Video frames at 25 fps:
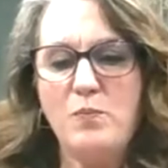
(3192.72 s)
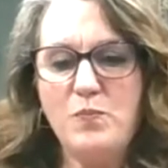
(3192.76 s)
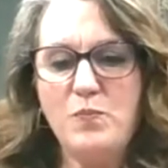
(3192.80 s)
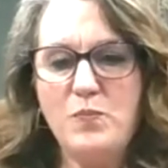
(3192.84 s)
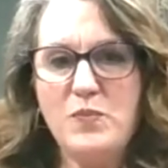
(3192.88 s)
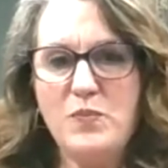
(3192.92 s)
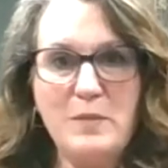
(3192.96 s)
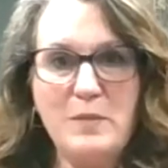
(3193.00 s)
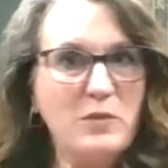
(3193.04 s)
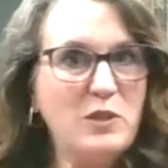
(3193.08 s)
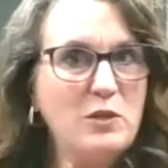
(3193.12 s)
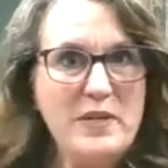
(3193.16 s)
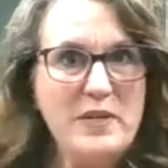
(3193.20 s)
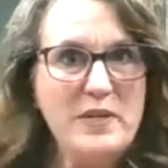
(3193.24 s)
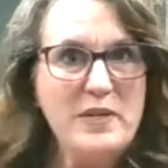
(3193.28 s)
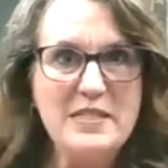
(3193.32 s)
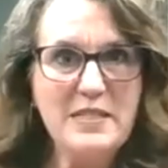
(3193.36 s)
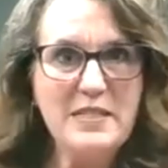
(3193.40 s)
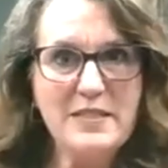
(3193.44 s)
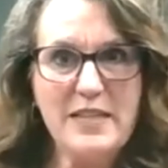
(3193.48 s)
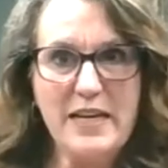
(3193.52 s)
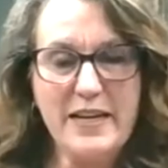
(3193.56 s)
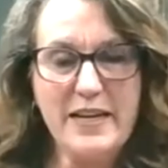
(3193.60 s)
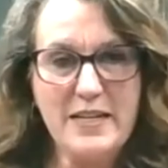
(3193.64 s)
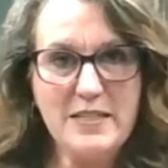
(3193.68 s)
some of the
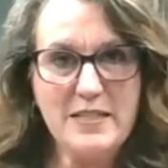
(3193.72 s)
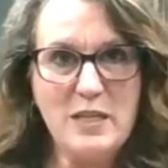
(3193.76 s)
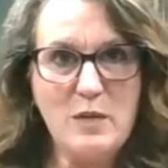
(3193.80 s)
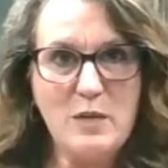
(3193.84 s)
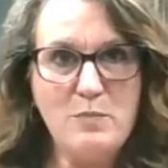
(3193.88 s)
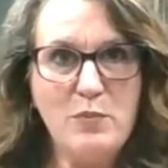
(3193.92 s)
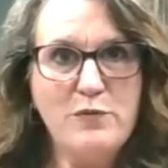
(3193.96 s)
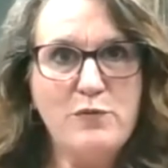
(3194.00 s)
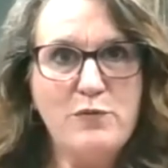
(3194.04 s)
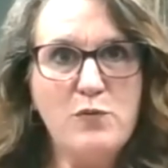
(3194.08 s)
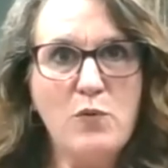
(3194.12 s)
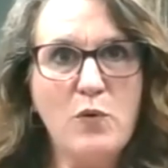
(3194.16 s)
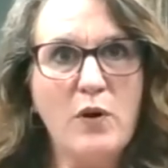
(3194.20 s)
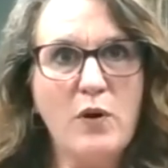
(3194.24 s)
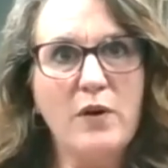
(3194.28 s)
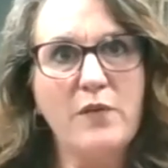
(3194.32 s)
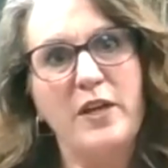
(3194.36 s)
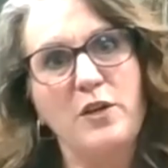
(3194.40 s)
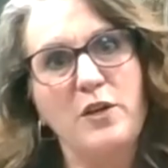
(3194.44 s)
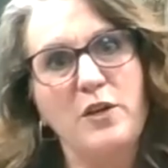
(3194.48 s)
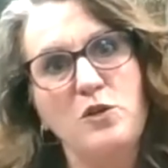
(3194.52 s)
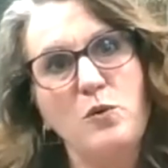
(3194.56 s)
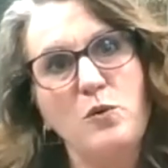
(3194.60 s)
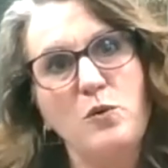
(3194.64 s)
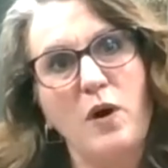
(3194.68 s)
reasons, like I said before,
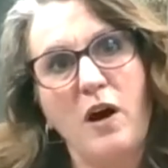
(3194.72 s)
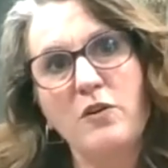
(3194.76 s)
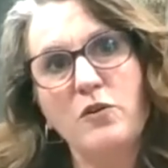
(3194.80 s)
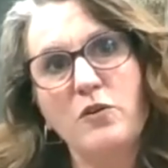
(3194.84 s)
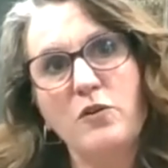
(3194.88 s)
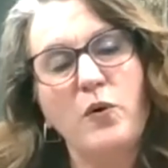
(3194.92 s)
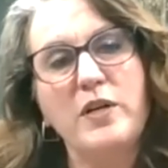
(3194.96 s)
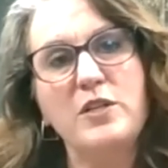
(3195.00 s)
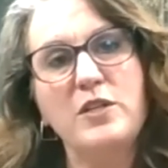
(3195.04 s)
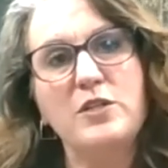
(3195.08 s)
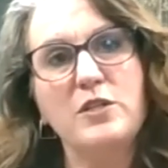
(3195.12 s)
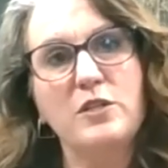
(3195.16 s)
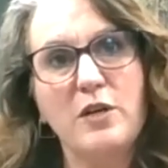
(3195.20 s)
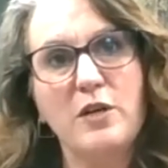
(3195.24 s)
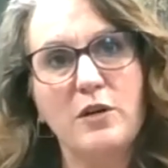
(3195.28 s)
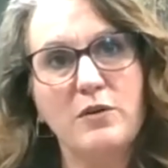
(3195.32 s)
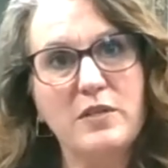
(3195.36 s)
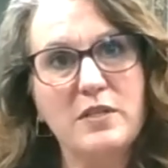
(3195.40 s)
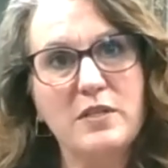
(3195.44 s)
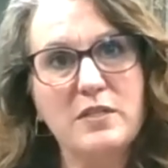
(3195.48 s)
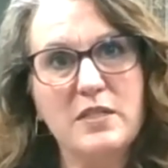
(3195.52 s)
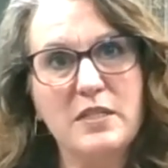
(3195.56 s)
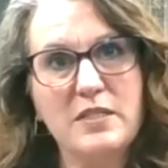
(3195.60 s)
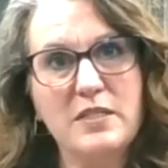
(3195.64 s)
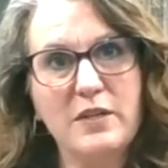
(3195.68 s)
that you aren't going to
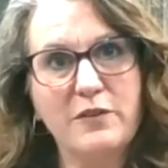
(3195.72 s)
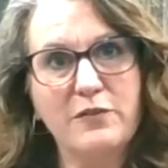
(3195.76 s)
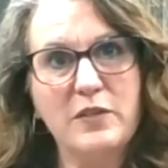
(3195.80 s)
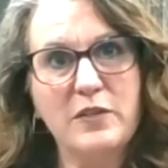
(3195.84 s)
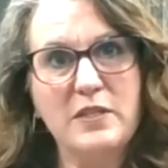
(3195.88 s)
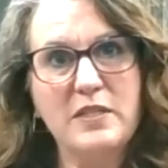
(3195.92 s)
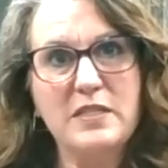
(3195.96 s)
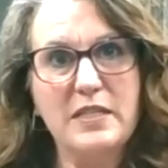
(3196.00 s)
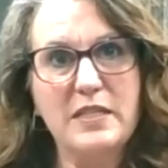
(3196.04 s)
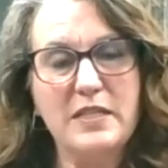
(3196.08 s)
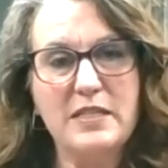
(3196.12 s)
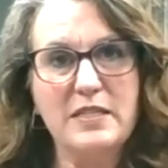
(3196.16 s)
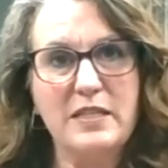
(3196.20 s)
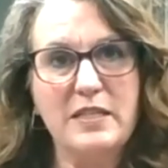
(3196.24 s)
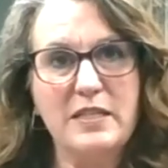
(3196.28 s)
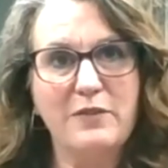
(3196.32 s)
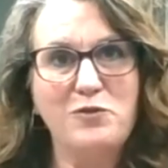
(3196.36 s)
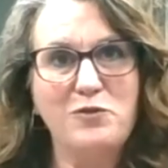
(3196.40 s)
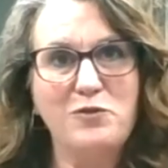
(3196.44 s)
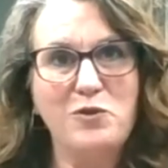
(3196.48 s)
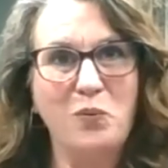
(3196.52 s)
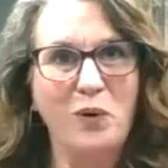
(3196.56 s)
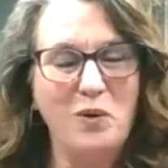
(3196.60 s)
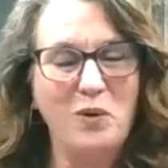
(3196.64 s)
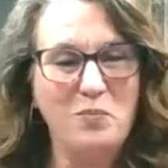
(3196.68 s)
notice a difference is if
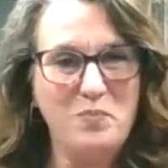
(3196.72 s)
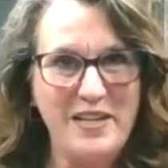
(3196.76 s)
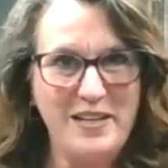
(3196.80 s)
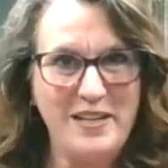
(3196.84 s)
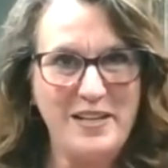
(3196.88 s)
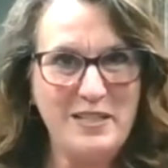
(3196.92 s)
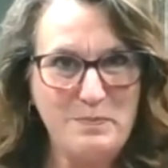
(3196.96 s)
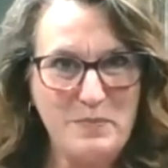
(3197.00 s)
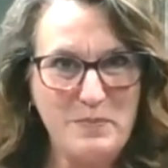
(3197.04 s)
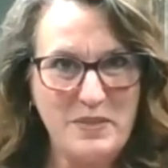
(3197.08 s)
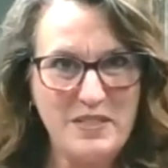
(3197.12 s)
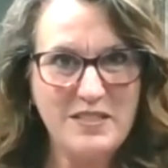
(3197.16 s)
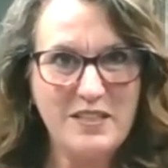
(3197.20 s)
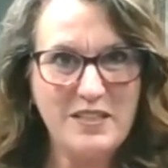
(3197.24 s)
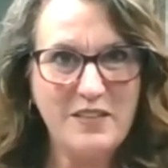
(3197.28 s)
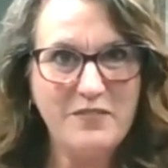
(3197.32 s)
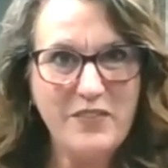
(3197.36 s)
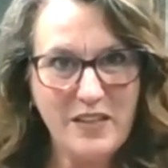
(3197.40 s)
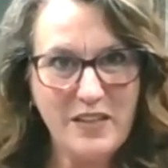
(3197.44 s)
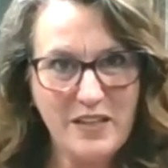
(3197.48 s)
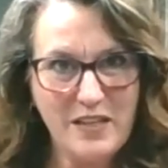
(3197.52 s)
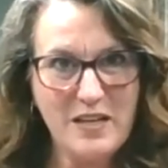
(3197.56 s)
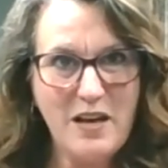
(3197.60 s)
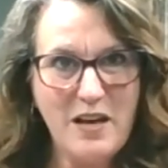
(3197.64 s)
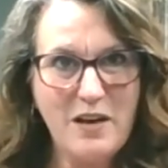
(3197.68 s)
you weren't being
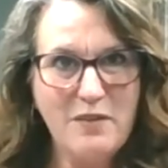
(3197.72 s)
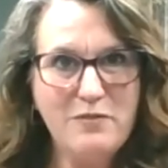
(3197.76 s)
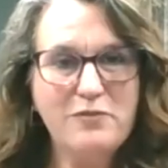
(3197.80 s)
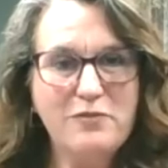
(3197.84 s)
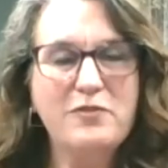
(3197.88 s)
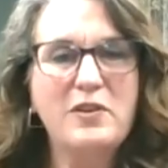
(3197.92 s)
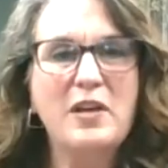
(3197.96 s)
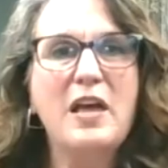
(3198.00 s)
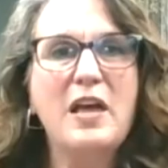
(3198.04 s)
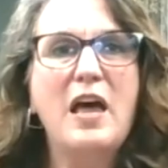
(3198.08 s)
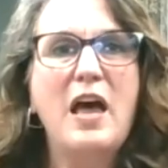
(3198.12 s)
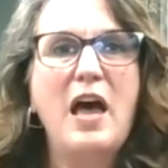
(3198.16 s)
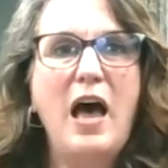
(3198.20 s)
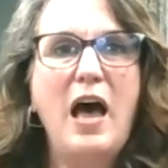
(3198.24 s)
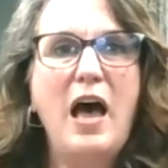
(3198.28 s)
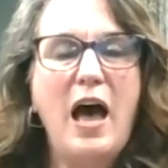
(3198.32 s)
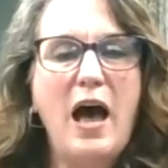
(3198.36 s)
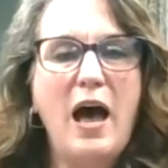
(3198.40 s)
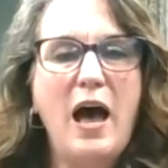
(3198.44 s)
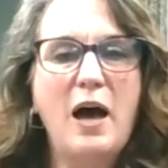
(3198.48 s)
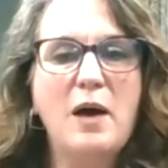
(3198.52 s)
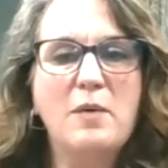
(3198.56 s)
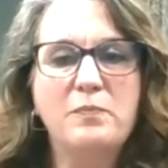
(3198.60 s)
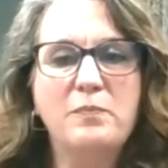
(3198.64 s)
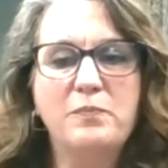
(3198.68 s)
specific enough.
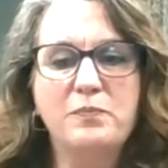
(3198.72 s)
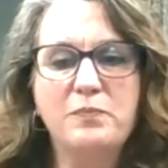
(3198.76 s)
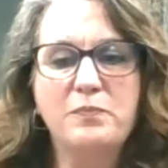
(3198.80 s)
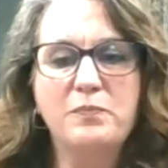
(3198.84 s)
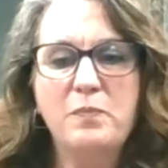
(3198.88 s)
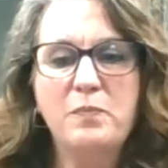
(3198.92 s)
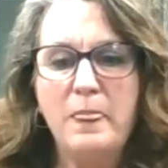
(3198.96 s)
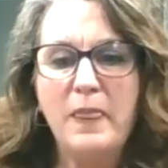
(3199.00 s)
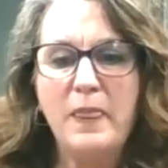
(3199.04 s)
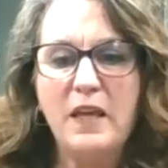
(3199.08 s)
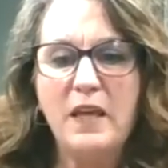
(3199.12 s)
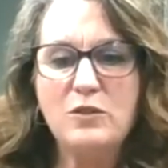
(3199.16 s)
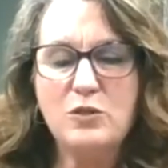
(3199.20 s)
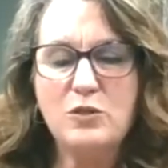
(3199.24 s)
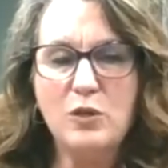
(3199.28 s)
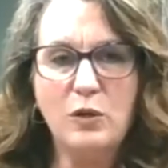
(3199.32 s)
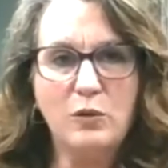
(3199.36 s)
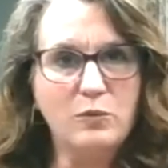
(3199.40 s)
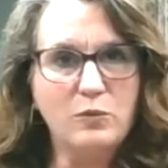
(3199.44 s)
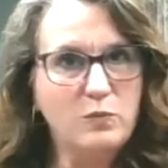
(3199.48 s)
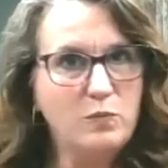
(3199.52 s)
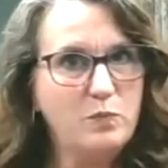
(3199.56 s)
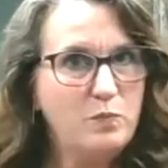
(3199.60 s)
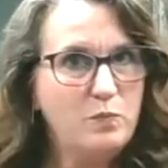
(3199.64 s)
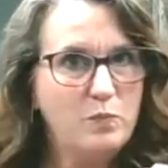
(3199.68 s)

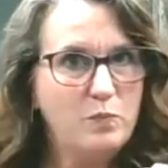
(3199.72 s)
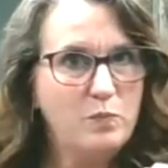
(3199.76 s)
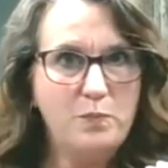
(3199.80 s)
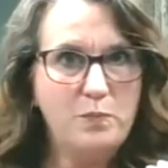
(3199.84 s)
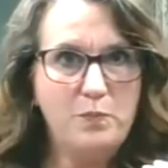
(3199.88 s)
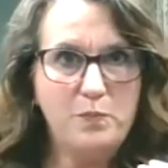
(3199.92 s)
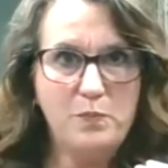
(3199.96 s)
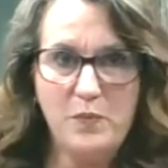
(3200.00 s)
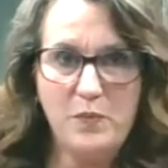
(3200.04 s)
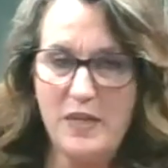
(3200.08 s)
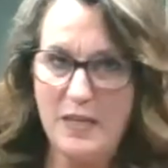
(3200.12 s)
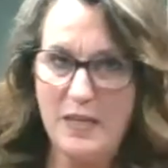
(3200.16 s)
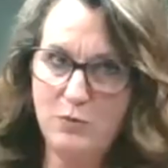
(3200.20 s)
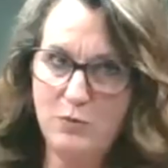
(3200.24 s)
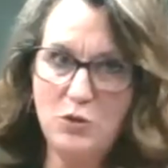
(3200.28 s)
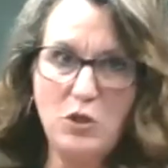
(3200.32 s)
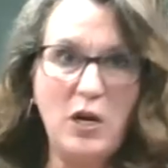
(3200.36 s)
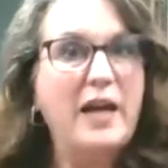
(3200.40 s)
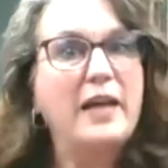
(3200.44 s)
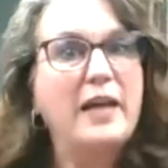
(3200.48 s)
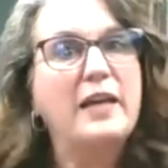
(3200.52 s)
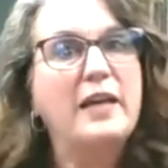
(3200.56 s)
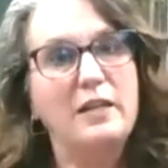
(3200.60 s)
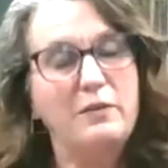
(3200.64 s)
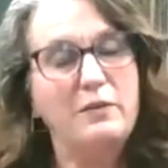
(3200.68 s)
So keep
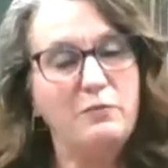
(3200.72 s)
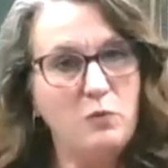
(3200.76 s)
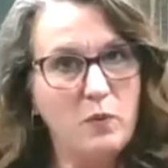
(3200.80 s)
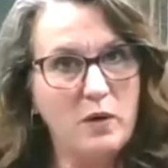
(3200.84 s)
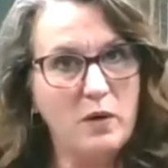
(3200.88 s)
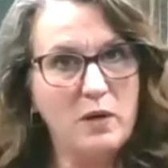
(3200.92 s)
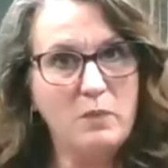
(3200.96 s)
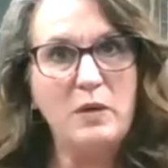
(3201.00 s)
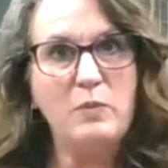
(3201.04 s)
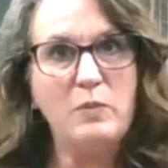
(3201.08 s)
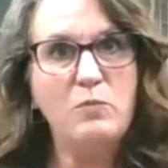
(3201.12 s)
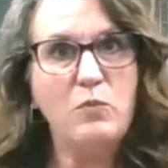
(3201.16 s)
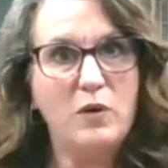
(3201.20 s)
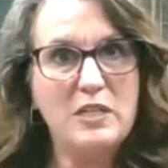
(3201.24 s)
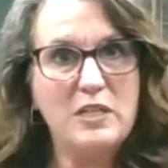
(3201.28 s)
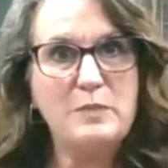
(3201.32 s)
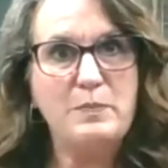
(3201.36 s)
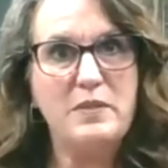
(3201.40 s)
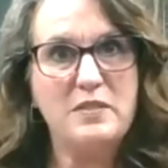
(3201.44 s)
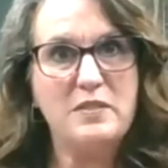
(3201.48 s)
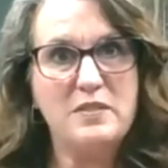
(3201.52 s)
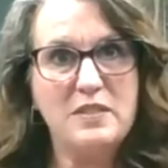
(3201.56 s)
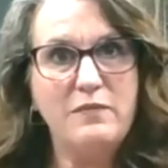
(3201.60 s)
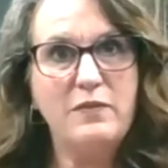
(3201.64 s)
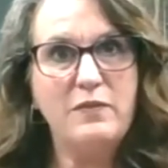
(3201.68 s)
trying it. If you want to be more
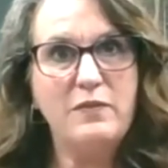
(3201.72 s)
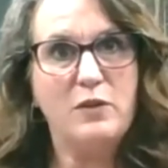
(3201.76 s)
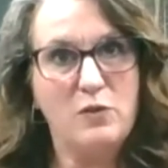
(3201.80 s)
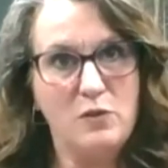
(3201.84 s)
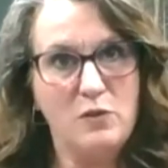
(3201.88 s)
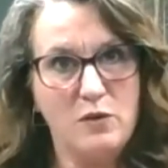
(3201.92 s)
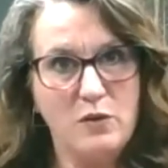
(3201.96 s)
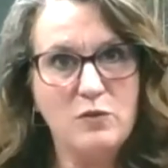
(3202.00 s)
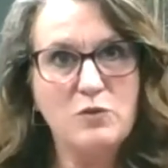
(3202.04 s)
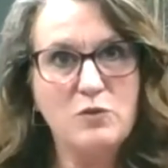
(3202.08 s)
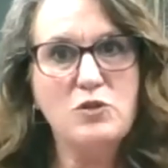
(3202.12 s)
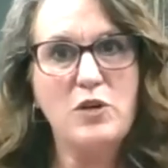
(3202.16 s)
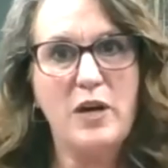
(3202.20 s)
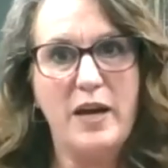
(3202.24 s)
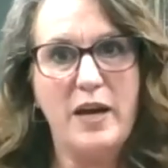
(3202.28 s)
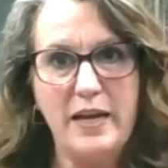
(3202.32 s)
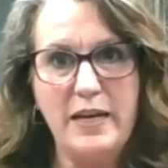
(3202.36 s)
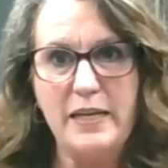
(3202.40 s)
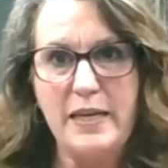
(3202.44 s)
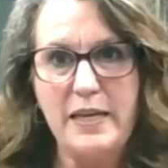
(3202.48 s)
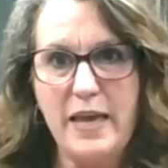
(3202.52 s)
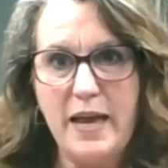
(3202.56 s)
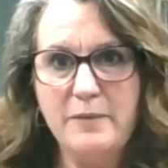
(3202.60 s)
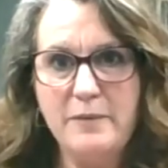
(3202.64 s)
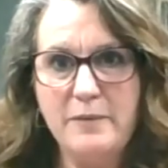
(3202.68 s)
specific, you can try it
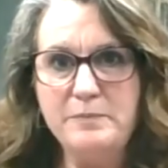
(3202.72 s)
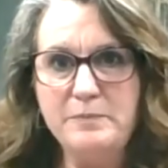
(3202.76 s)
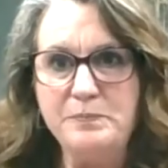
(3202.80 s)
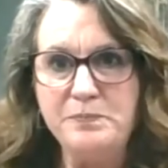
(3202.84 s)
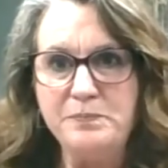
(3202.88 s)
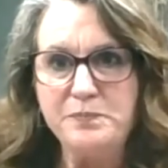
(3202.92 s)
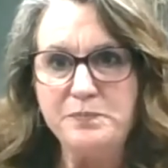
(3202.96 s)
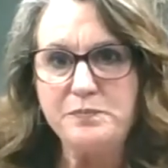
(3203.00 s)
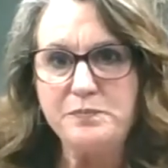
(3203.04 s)
again.